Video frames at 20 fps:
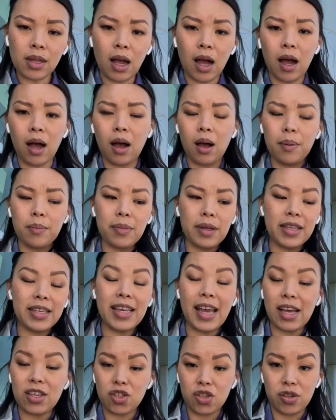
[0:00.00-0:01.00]

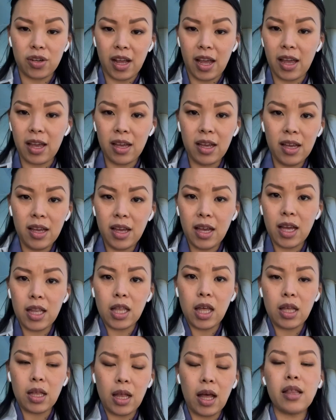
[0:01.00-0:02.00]
yesterday.
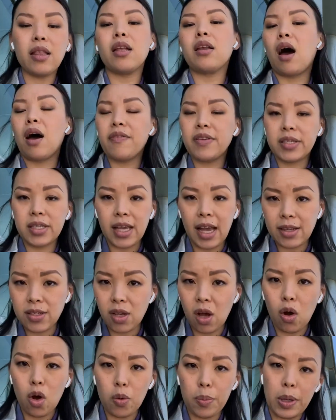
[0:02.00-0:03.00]
And then obviously I
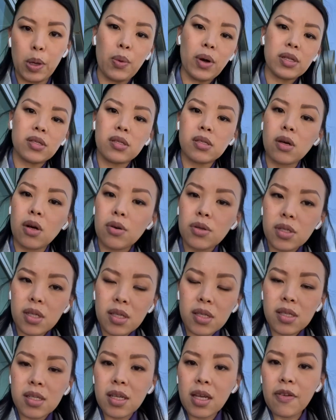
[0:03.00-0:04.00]
saw Obi-Wan. So
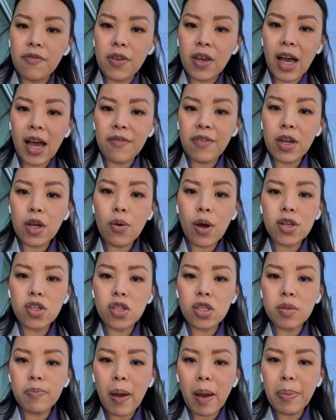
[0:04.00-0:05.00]
just if you have any
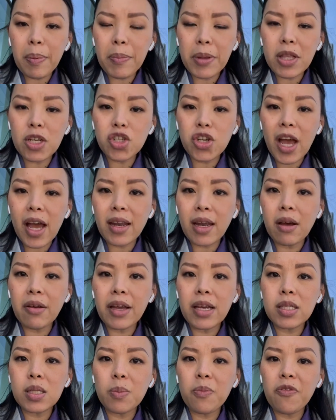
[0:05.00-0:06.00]
questions, pop them in the chat and I'll
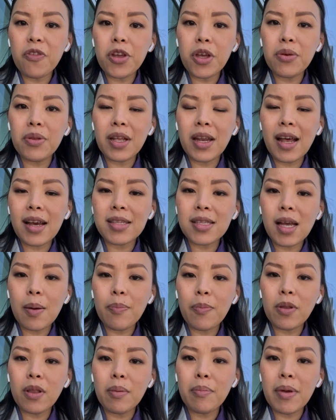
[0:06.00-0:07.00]
answer them for you in the next
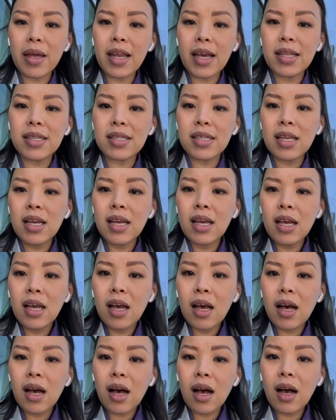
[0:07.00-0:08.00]
couple of minutes.
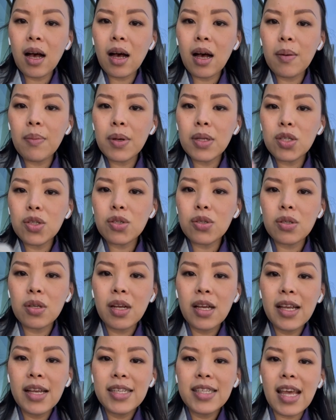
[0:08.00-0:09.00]

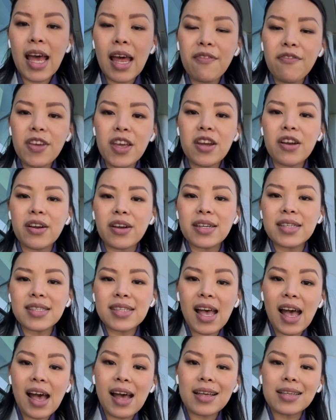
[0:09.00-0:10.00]
Tanvir
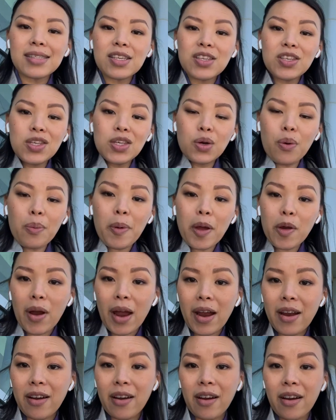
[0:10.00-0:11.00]
says Ewan
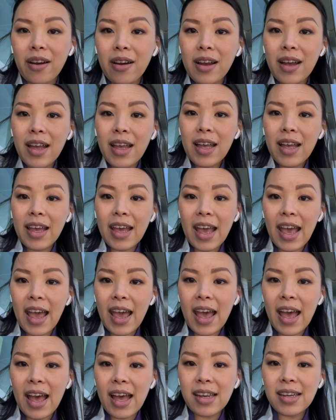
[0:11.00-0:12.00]
McGregor
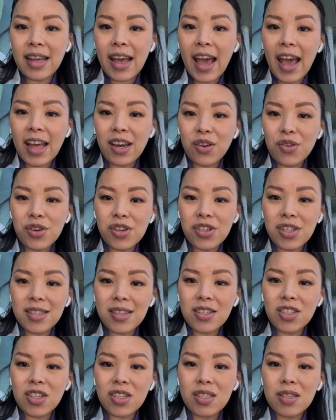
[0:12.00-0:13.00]
and Hayden
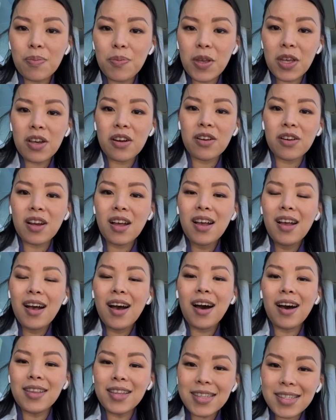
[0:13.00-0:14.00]
Christensen just appeared
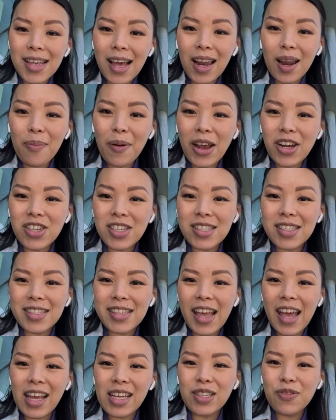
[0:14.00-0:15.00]
on the celebration
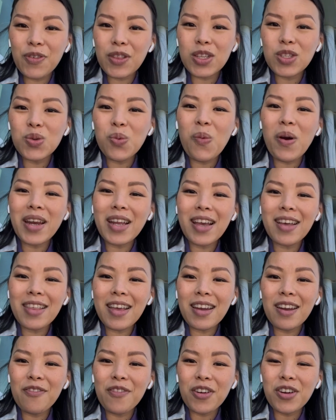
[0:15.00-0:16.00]
stage for the 20th
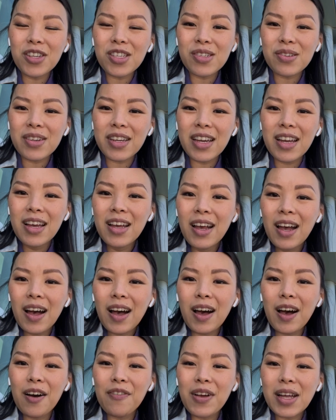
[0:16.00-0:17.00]
anniversary
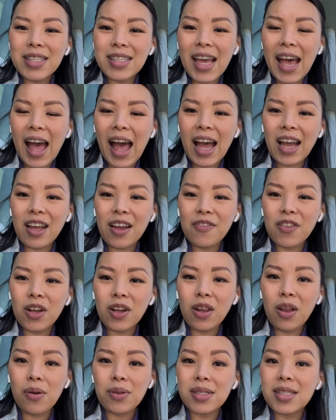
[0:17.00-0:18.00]
of Attack of the
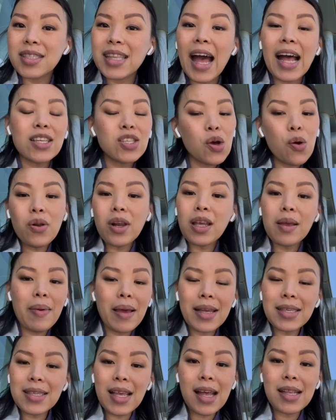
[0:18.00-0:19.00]
Clones. That totally
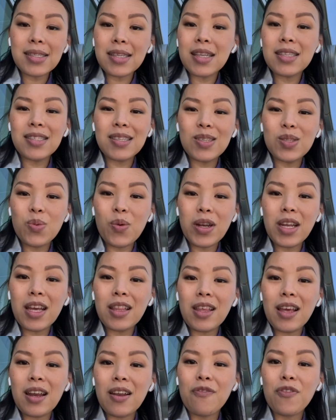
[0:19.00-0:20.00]
makes sense. It's the
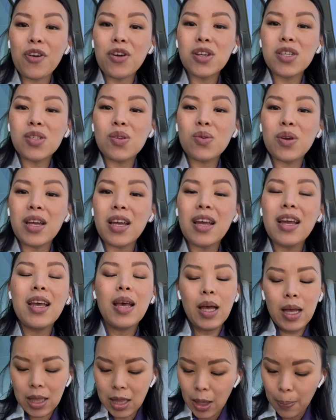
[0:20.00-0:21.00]
20th anniversary.
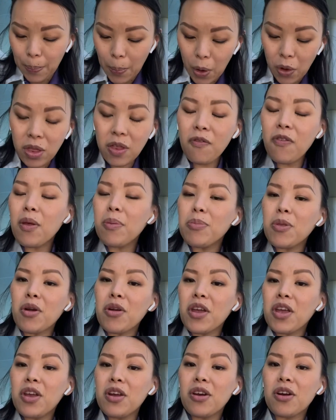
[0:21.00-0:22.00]
The both of them
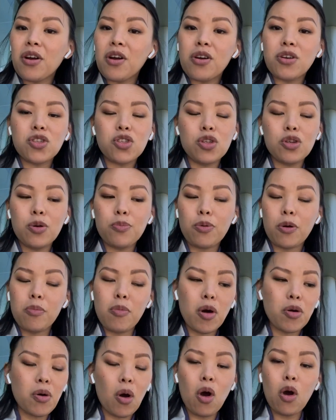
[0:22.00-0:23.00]
are here to
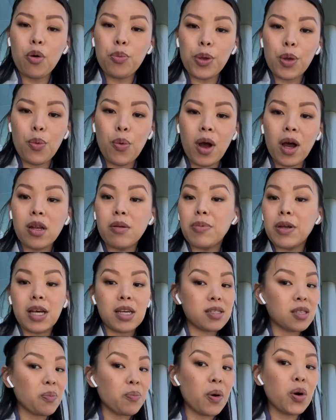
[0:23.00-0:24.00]
promote Obi-Wan
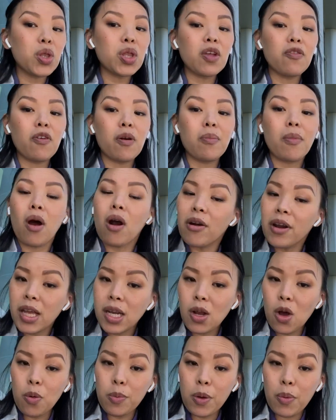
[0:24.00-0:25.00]
because the both of them are
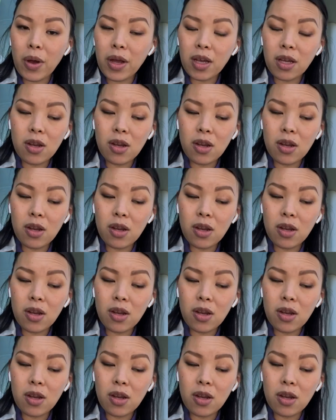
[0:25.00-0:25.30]
in Obi-Wan